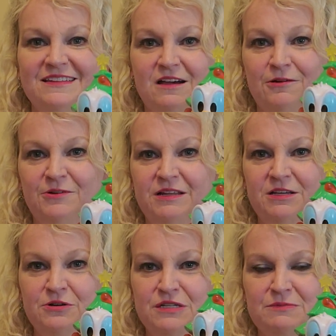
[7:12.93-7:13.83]
Donald and
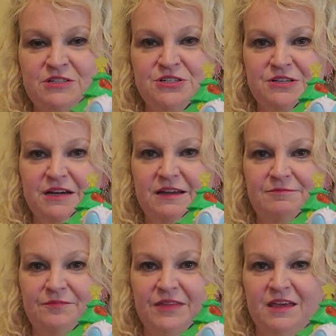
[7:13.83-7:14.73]
the Christmas tree.
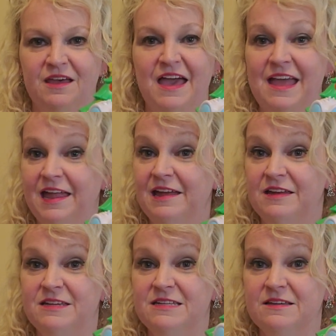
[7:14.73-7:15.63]

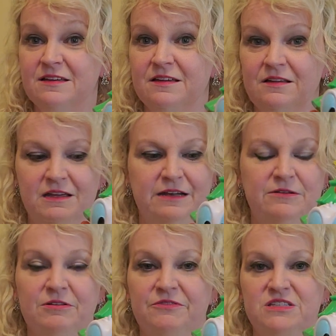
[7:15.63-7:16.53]
And I
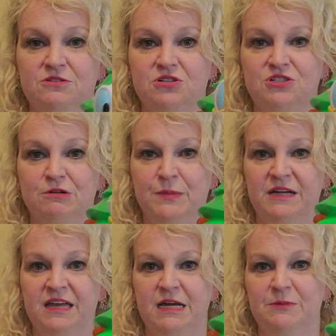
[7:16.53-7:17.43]
don't know if it's going to show up
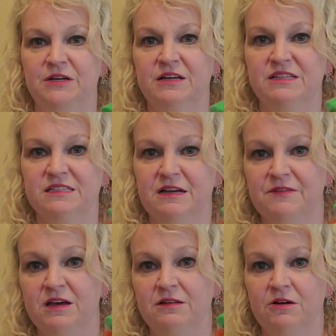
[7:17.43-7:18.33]
on camera because
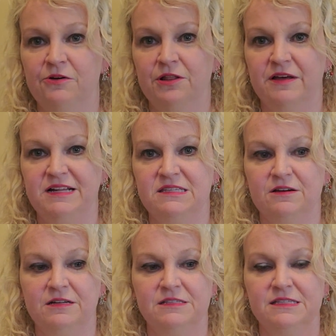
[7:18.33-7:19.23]
I've got all the lights
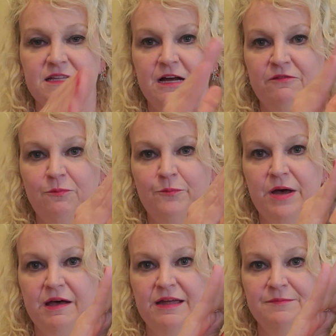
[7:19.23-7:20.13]
on and stuff,
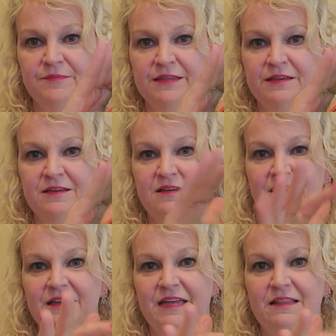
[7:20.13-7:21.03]
but
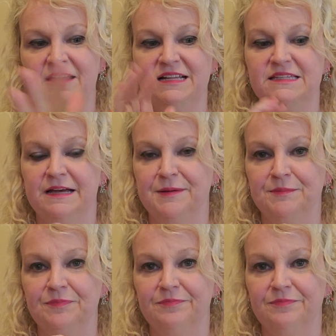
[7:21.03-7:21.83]
he lights up.